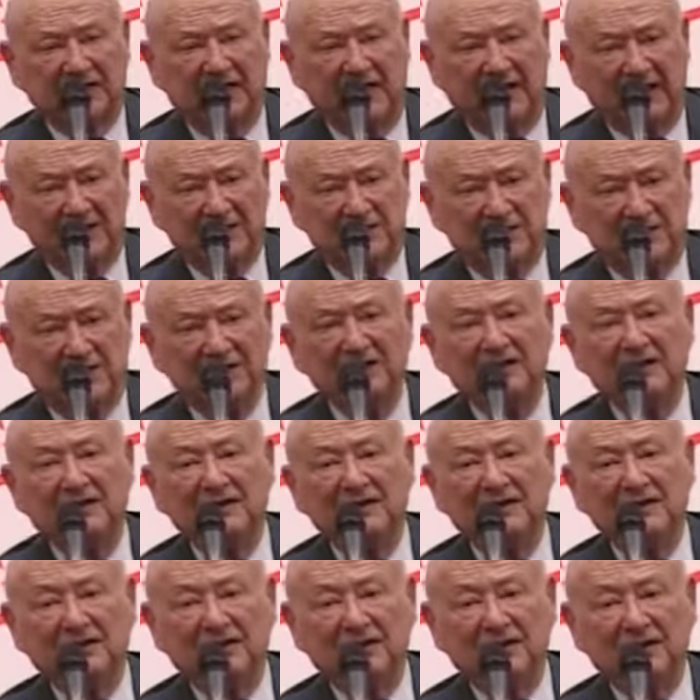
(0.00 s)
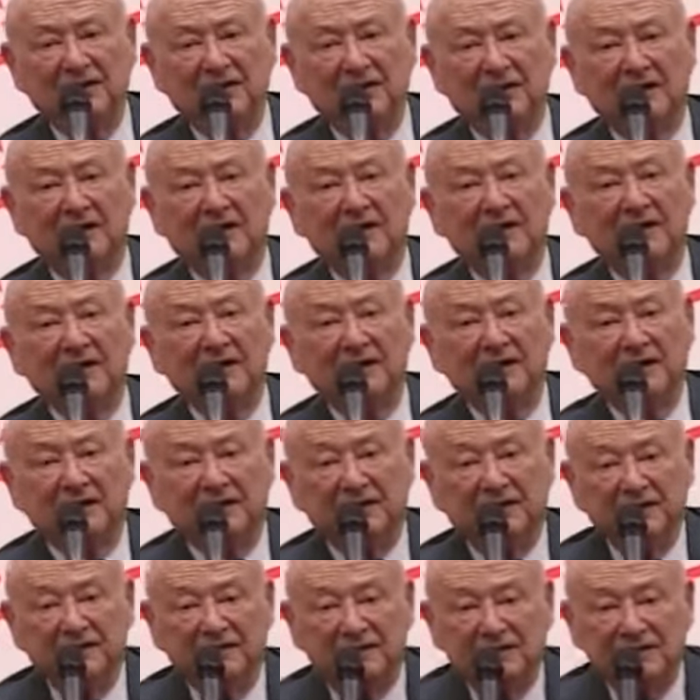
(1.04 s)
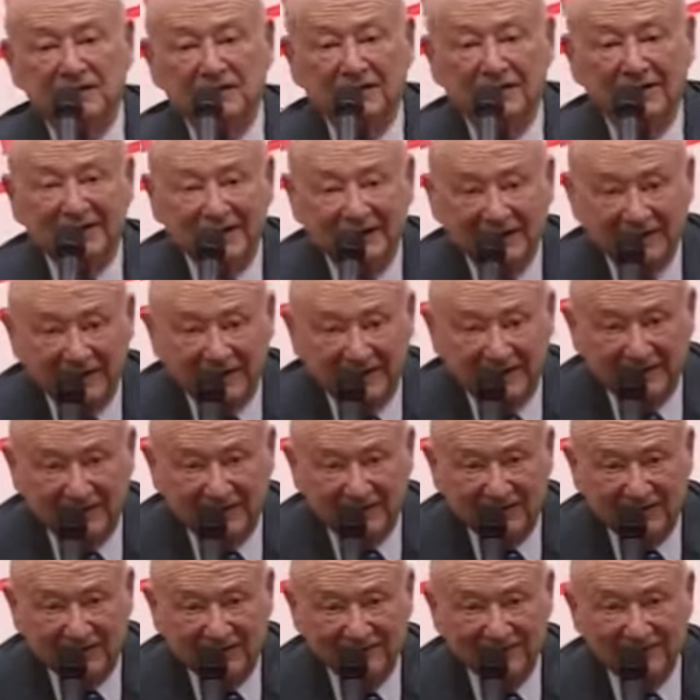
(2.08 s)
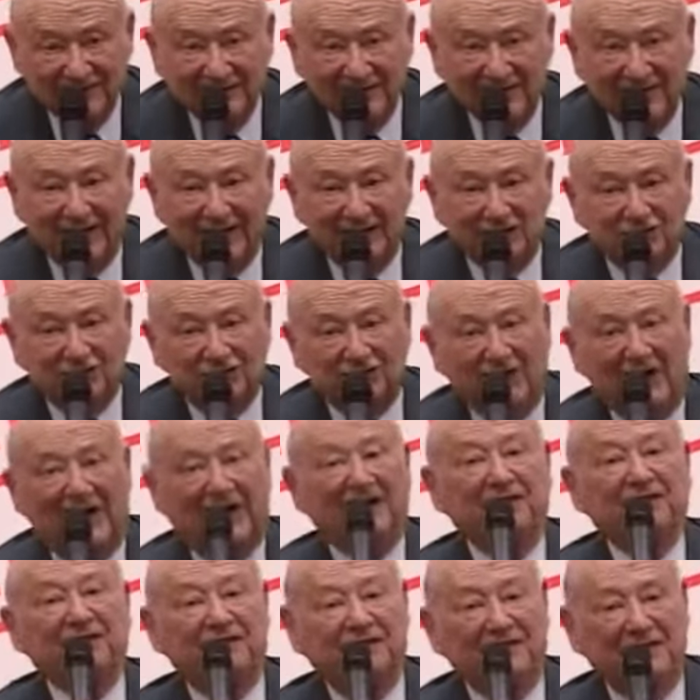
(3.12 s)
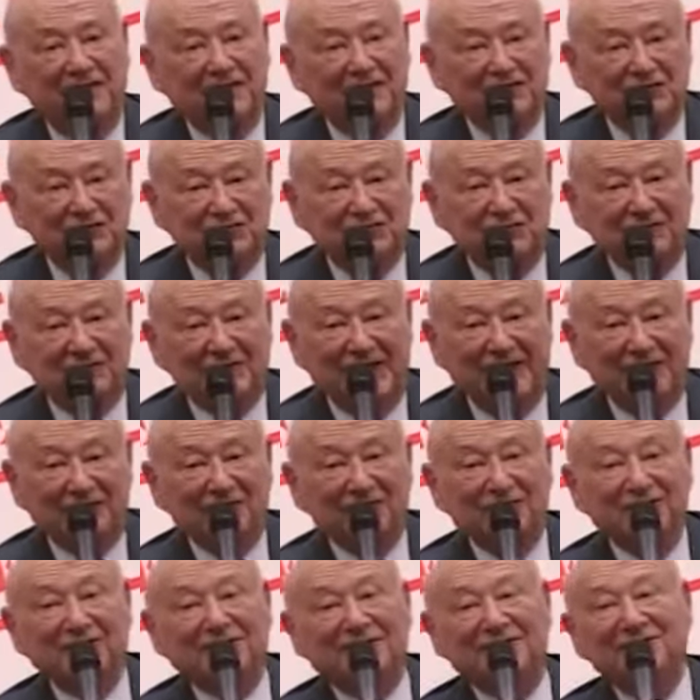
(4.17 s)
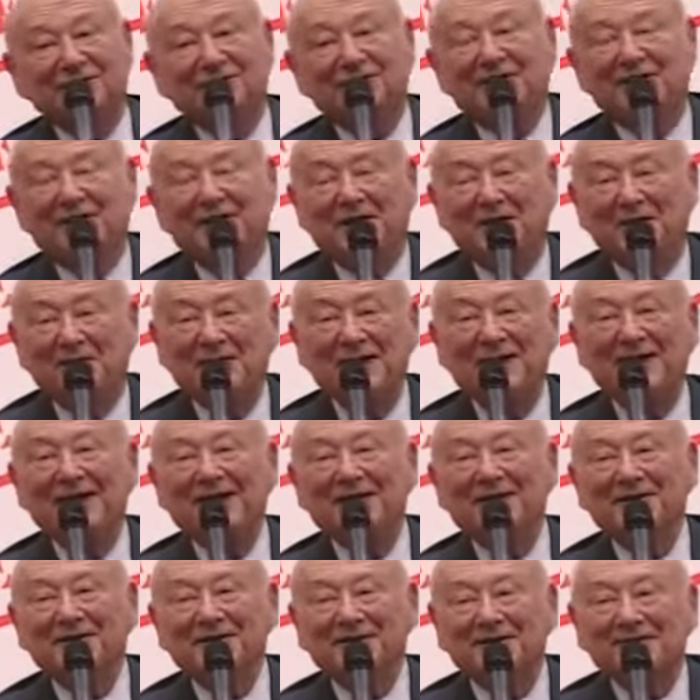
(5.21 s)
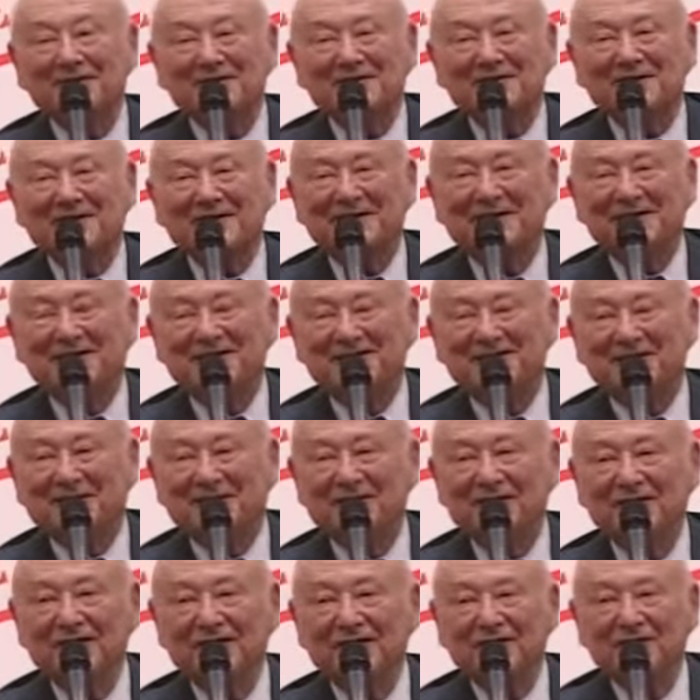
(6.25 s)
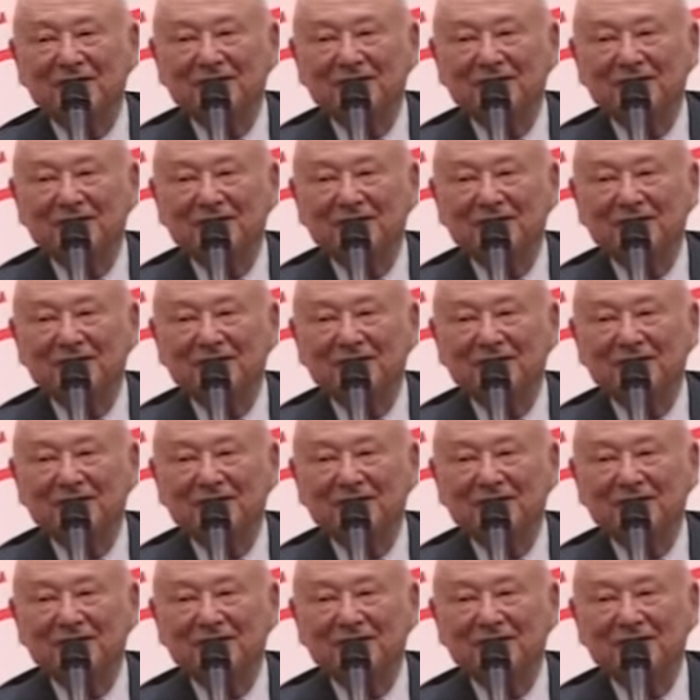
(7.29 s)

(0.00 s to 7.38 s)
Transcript: Gaza is illegal and drive Israel out. You say to yourself,